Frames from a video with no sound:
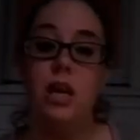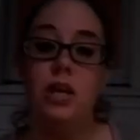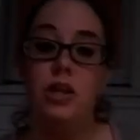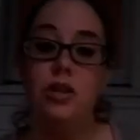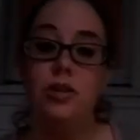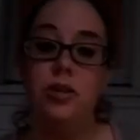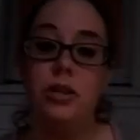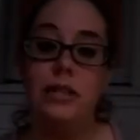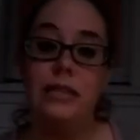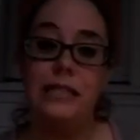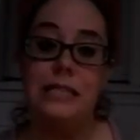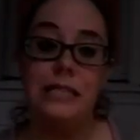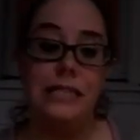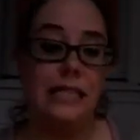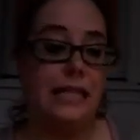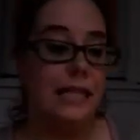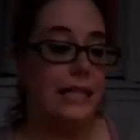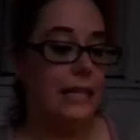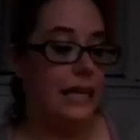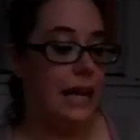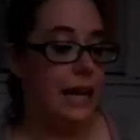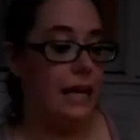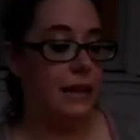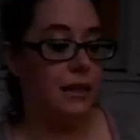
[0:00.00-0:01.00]
You can see
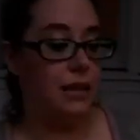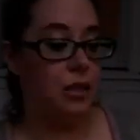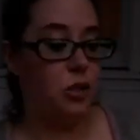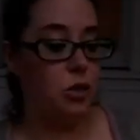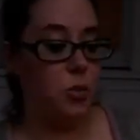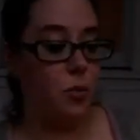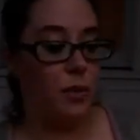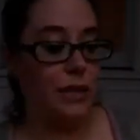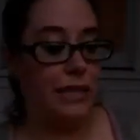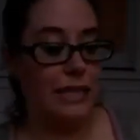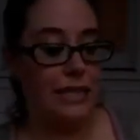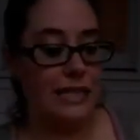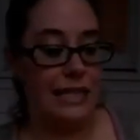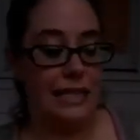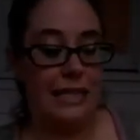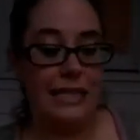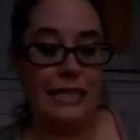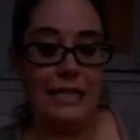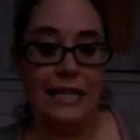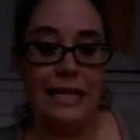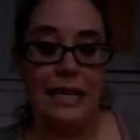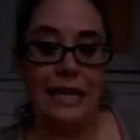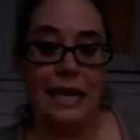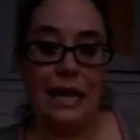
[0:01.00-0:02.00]
that the
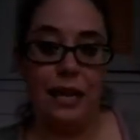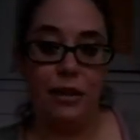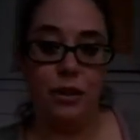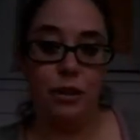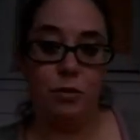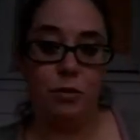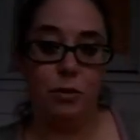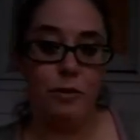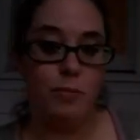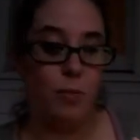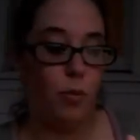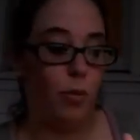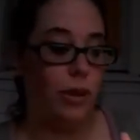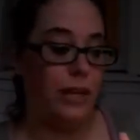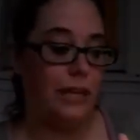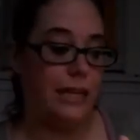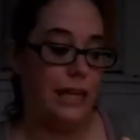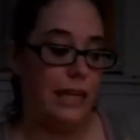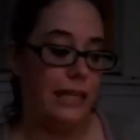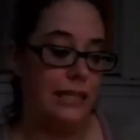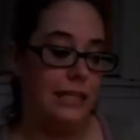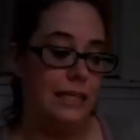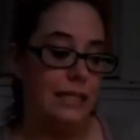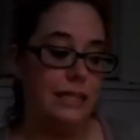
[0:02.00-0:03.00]
2016 got
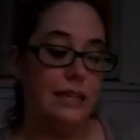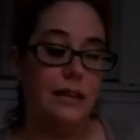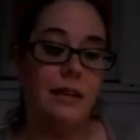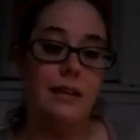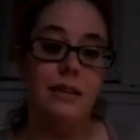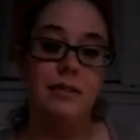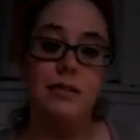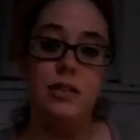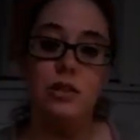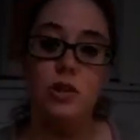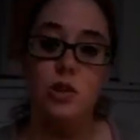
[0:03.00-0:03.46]
3.9 stars,